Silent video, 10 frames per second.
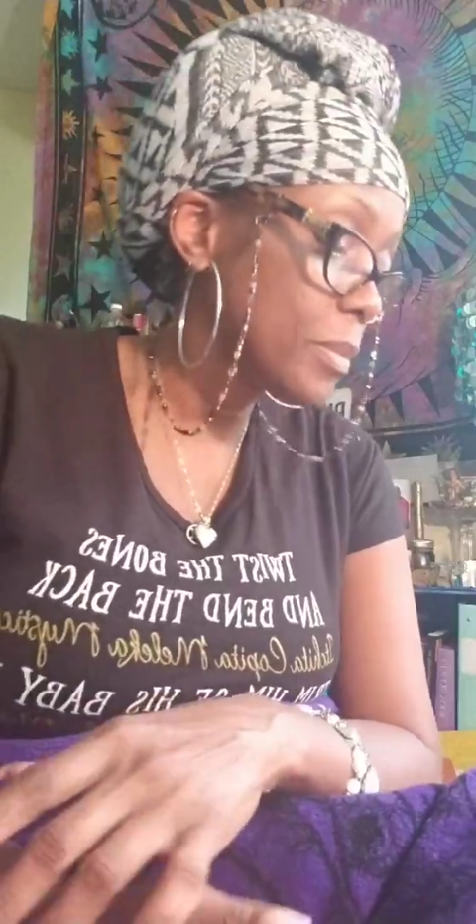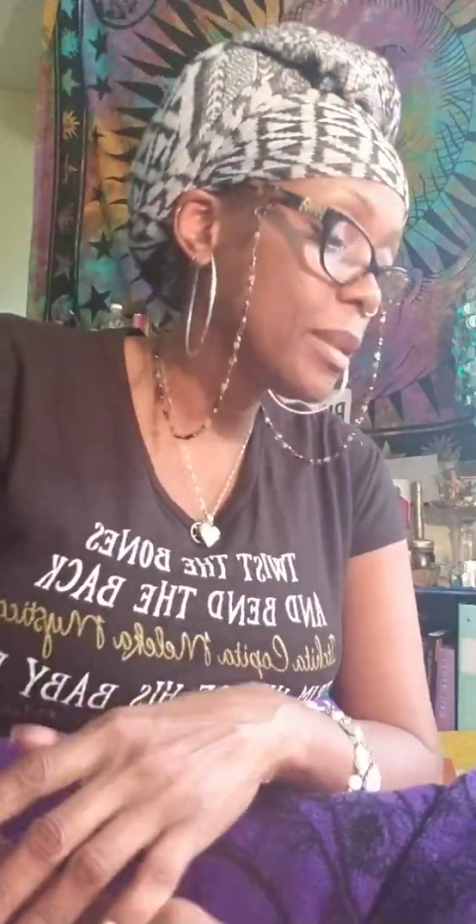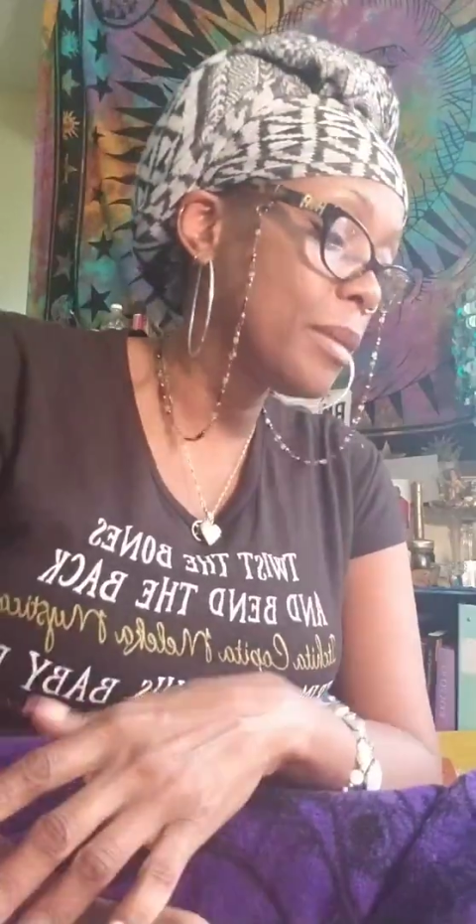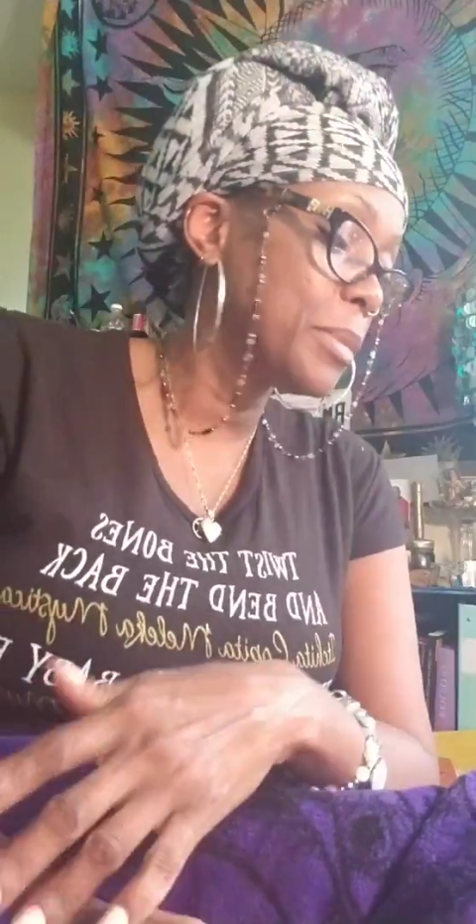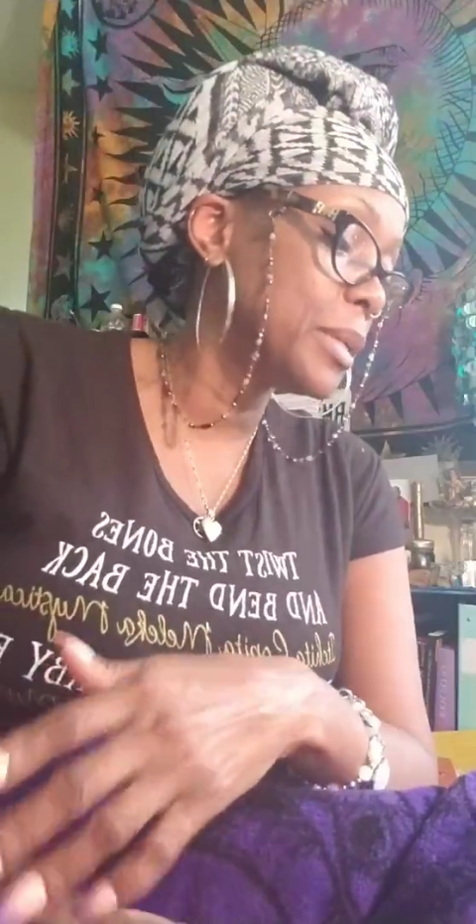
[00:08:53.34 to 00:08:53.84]

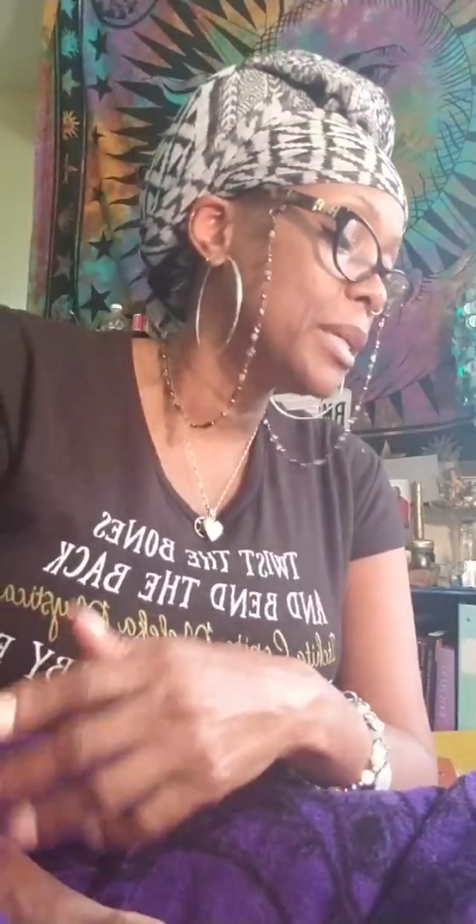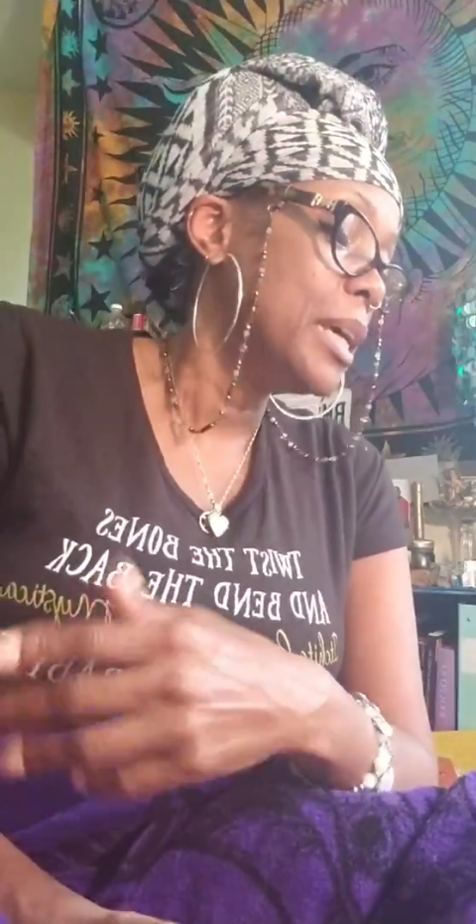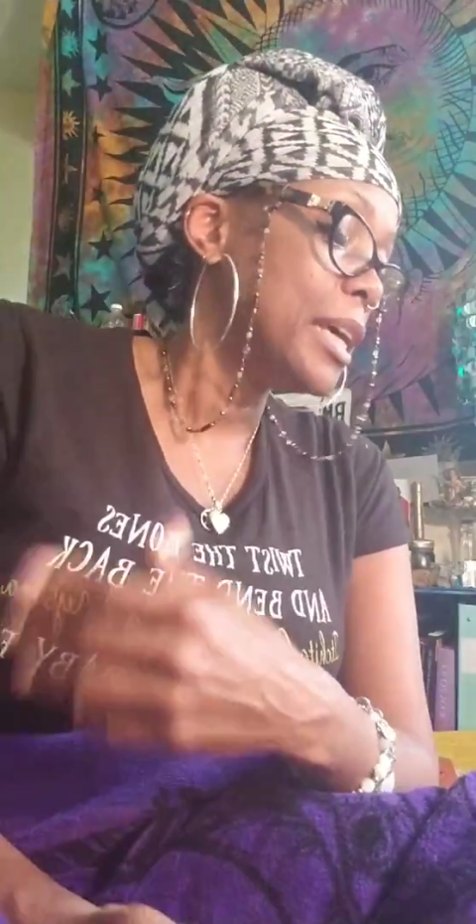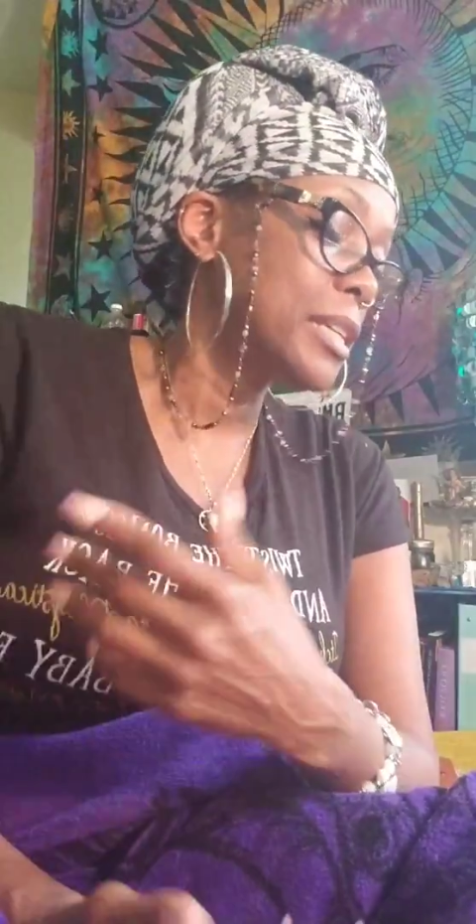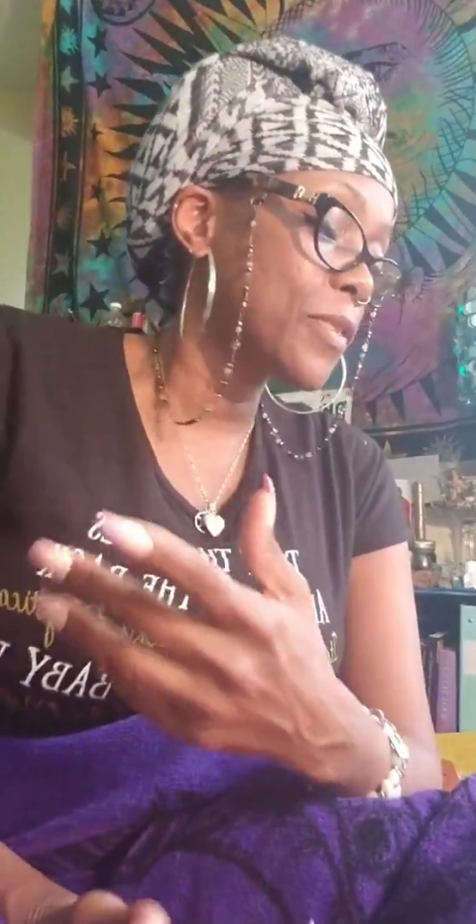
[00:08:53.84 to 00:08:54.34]
But
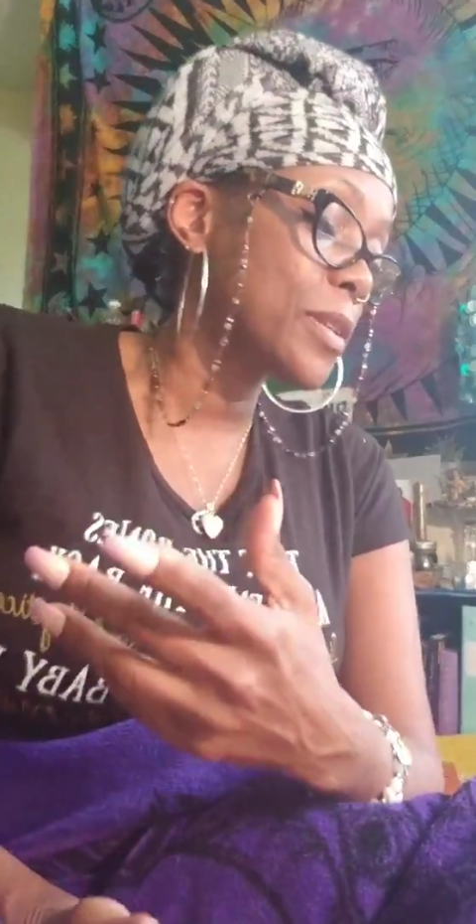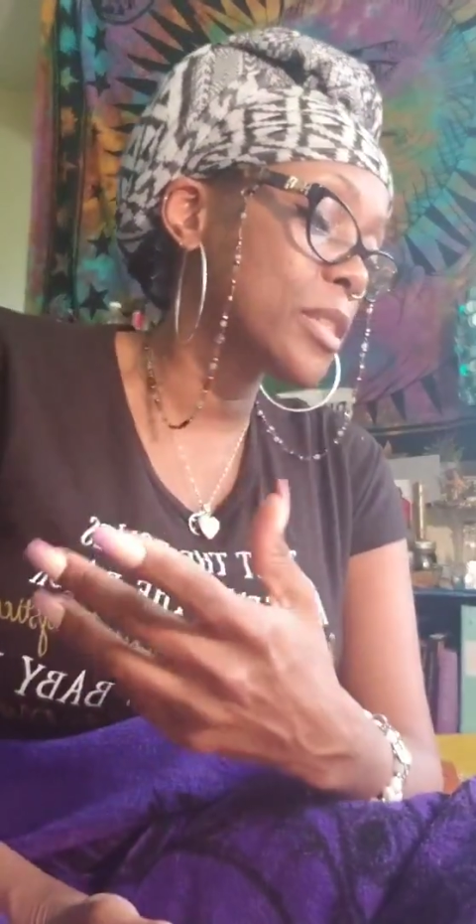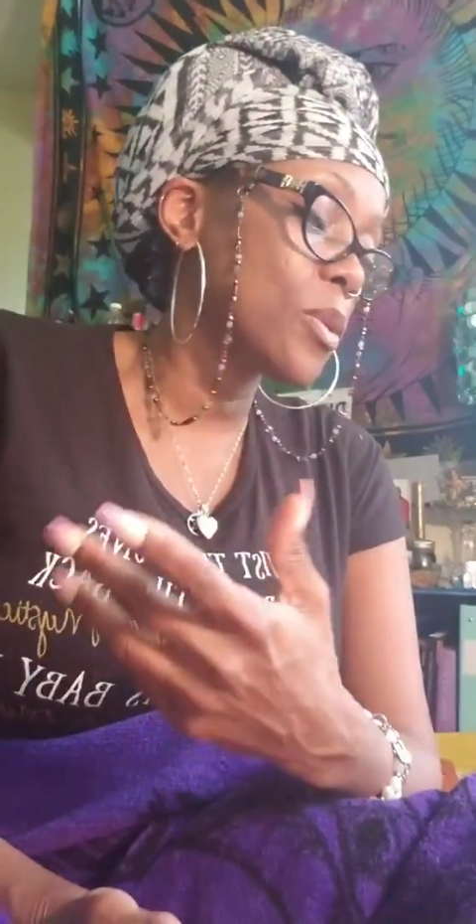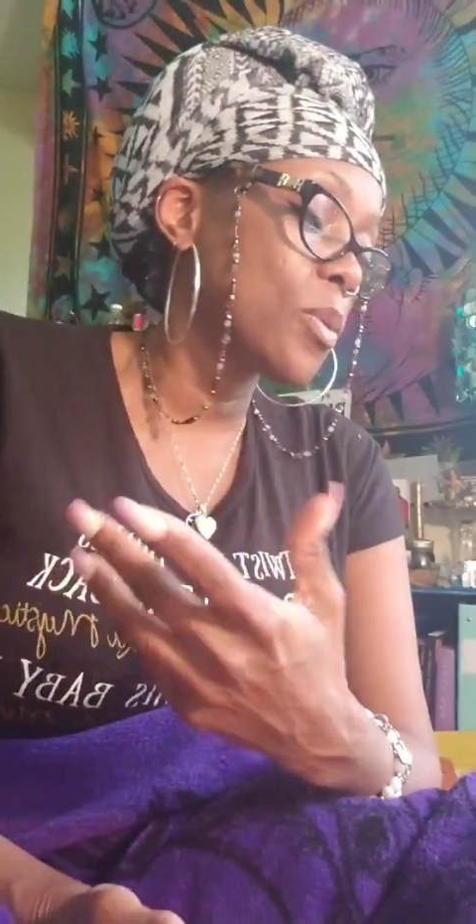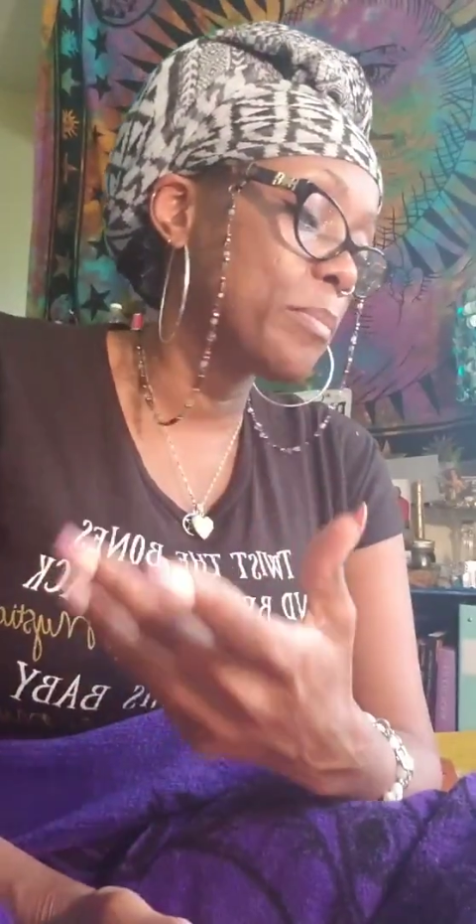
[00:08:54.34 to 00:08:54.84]
as far as
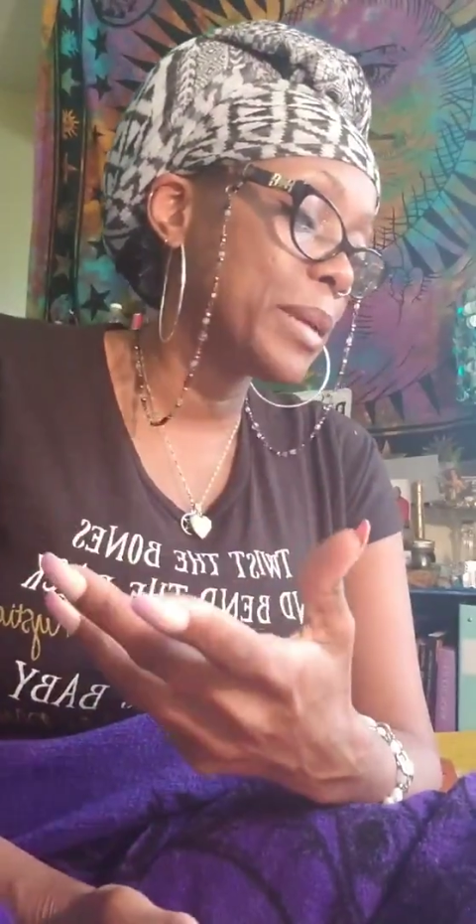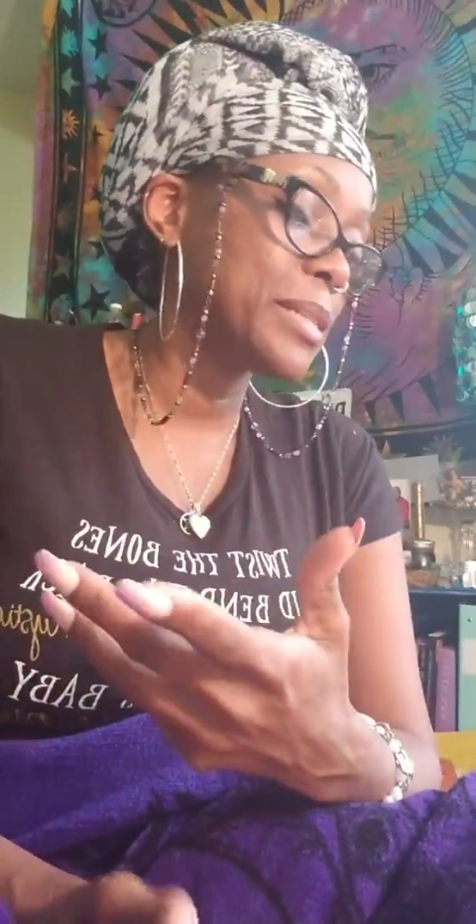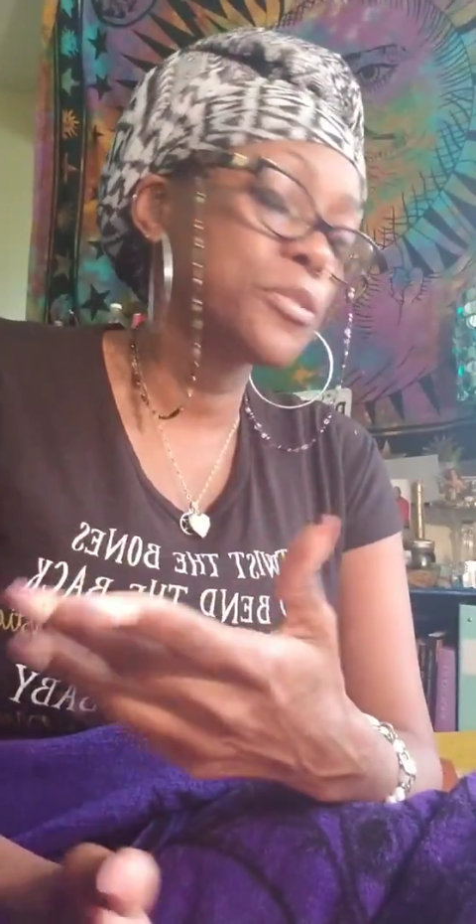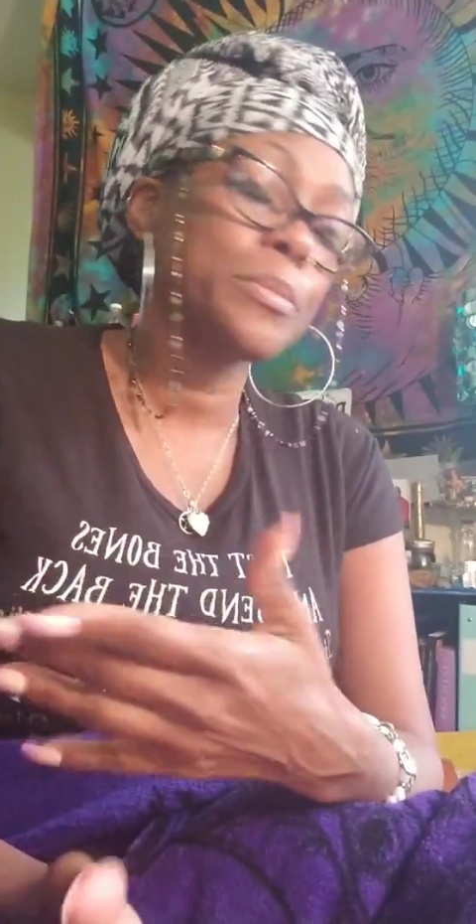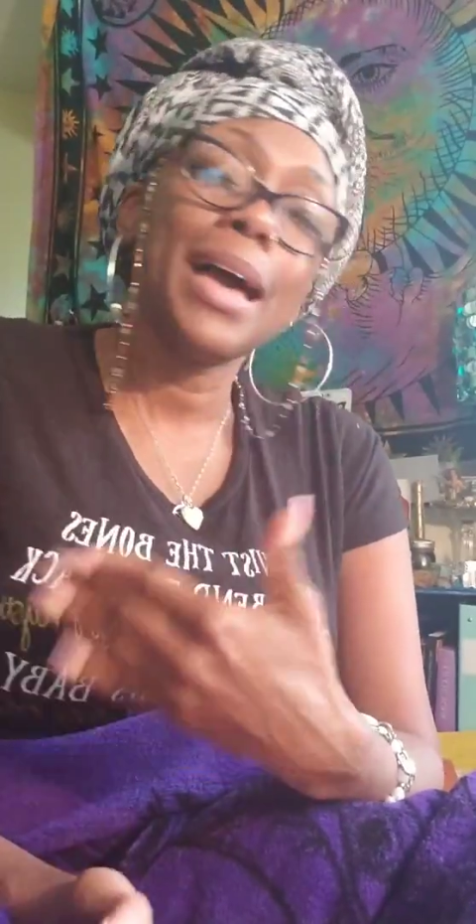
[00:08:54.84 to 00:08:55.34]
it going
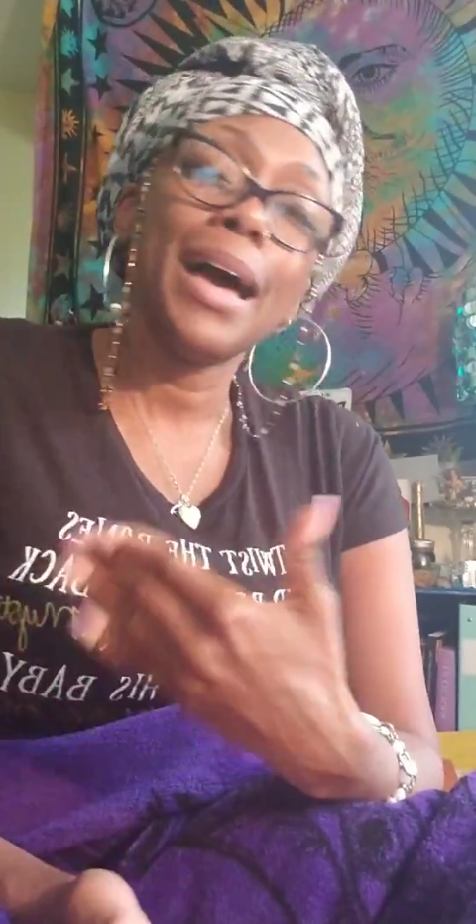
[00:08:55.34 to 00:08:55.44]
mainstream,